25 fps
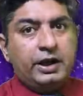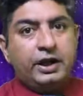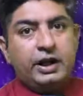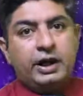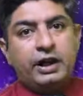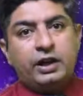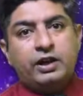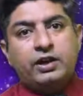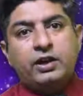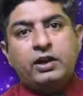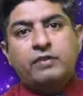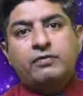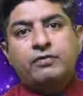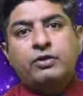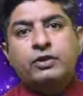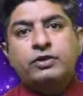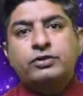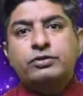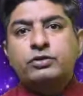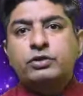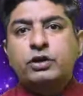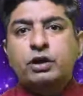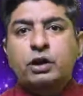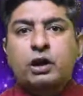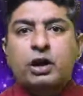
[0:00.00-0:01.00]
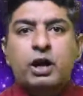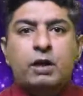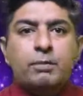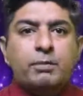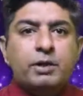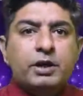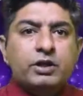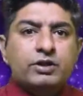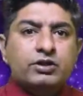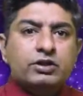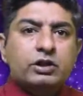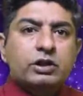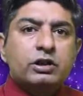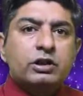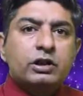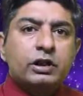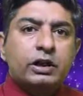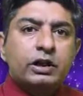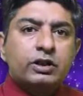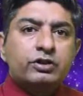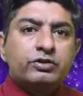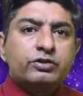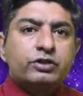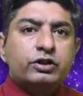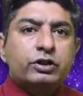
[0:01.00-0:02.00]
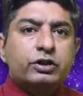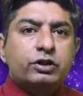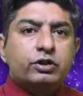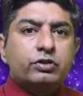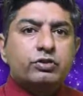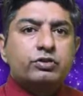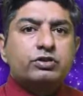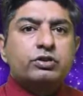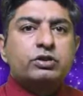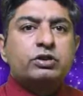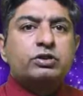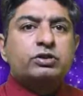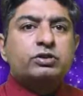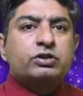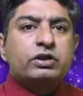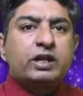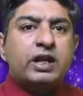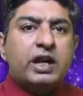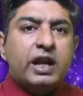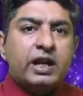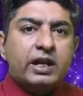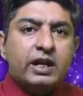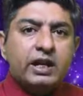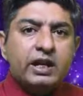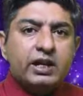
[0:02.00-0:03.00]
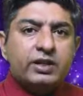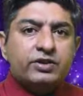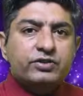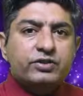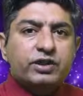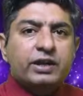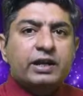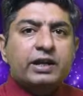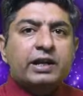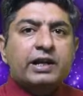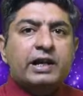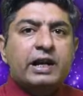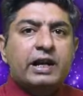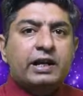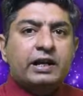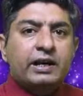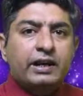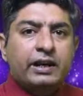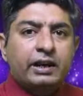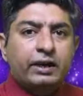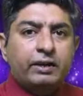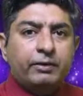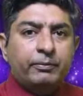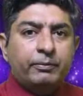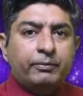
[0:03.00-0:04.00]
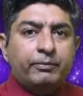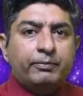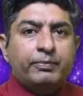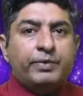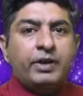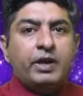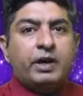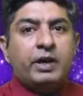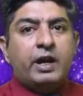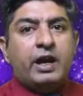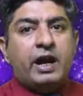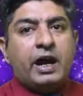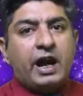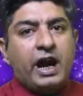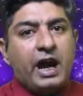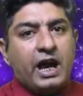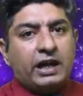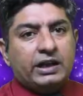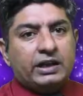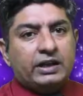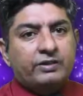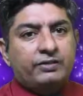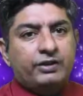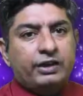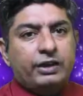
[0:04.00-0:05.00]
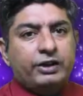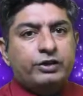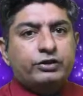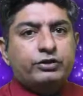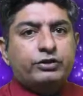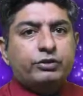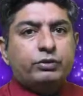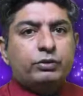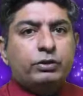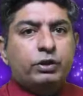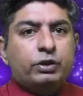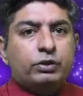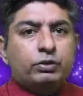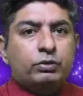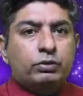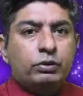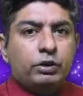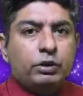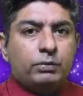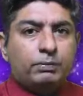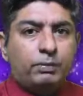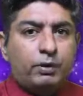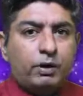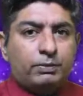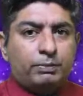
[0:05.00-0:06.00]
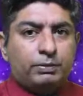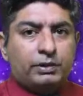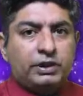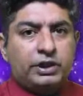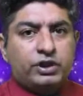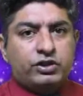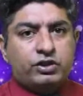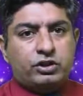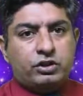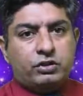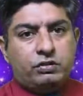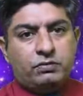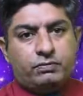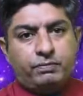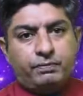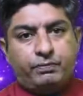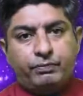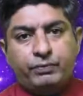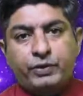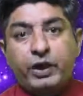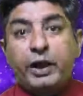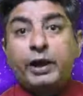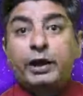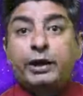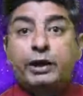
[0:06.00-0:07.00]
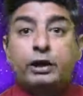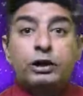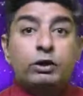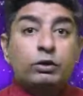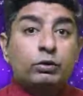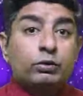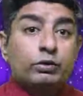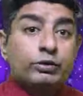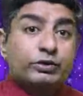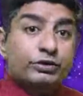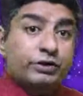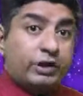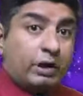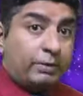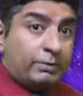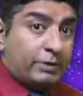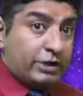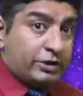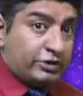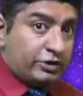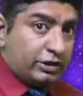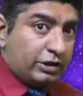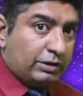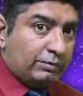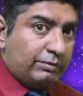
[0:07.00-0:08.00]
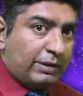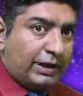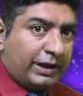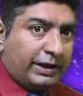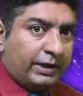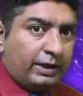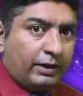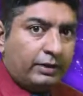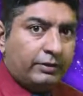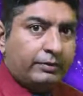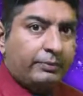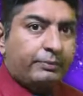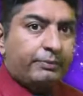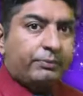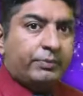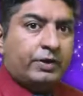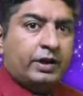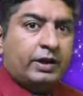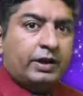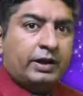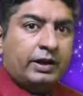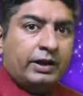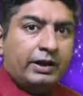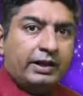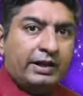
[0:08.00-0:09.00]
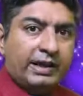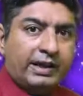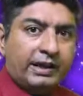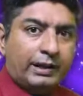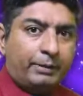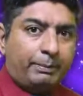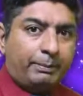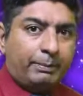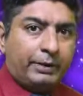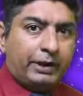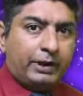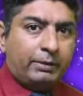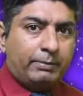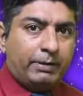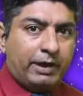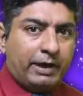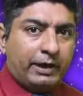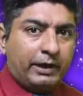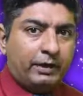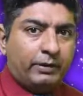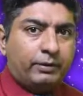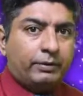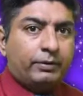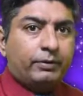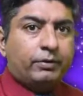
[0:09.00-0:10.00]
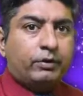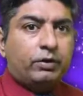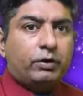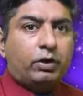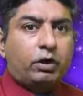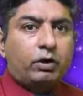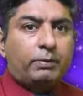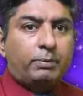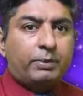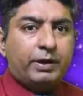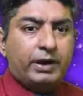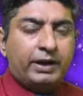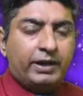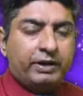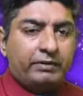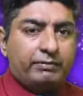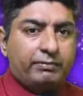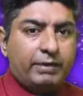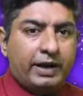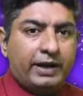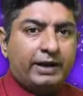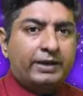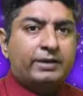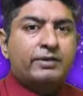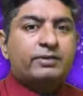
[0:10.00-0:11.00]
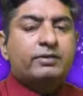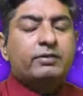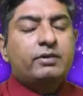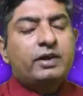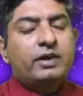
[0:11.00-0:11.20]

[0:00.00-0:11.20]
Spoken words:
It refers to the commercial institutions engaged in lending activities to the rural population. It includes commercial bank, development bank, cooperative banks,